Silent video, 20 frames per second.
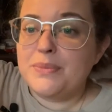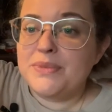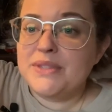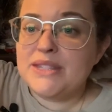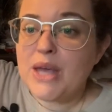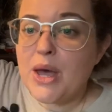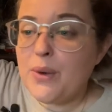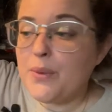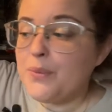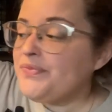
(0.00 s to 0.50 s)

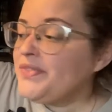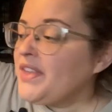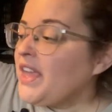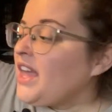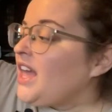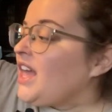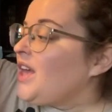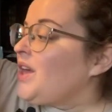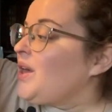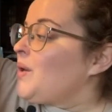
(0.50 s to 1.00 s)
so
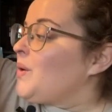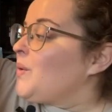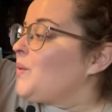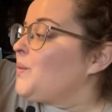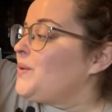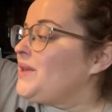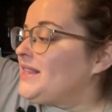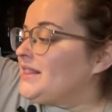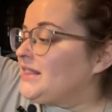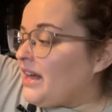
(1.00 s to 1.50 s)

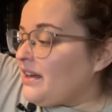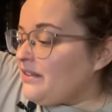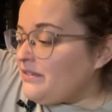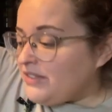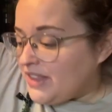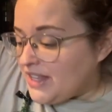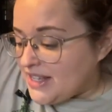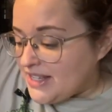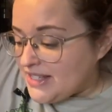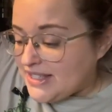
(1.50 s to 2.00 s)
we love
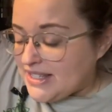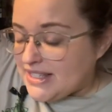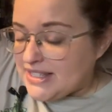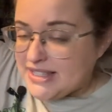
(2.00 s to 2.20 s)
this.